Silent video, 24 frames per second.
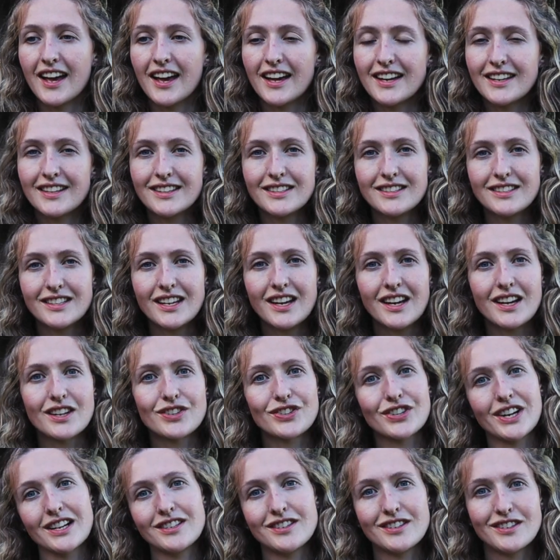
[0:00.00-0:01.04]
and yeah,
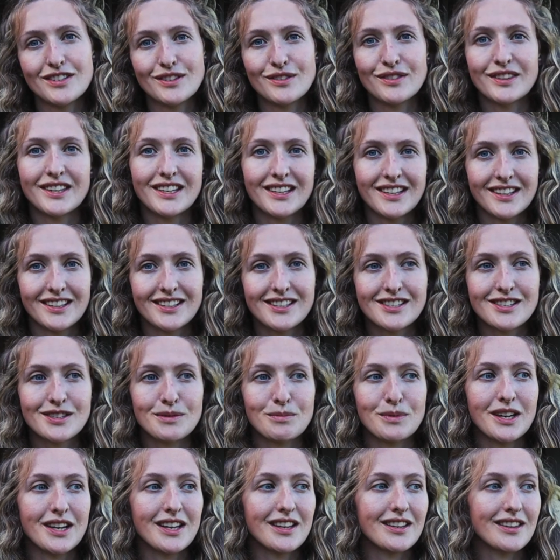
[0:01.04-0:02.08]
tried to do things
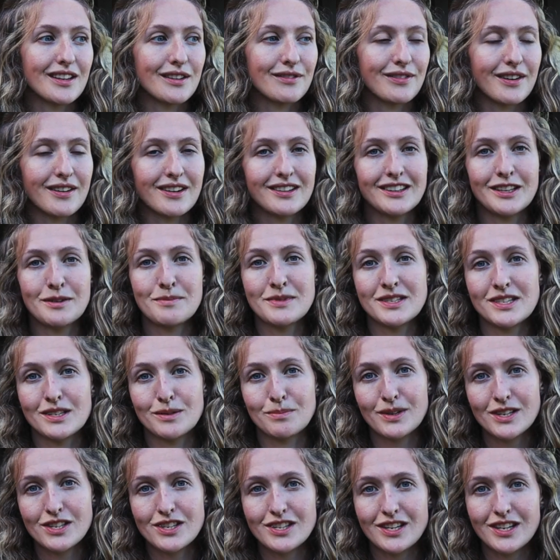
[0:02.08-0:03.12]
with a very limited
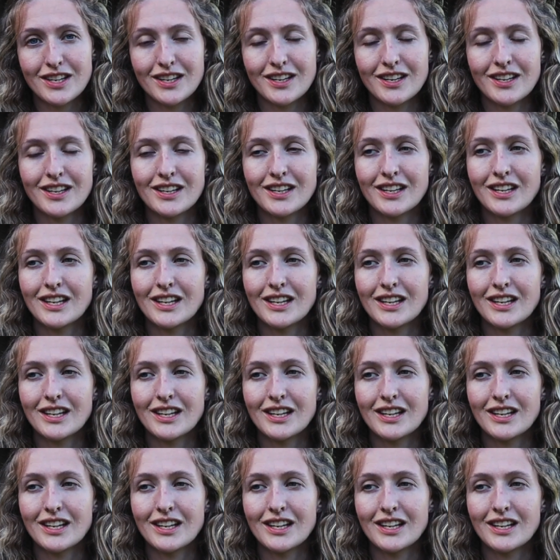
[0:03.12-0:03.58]
budget,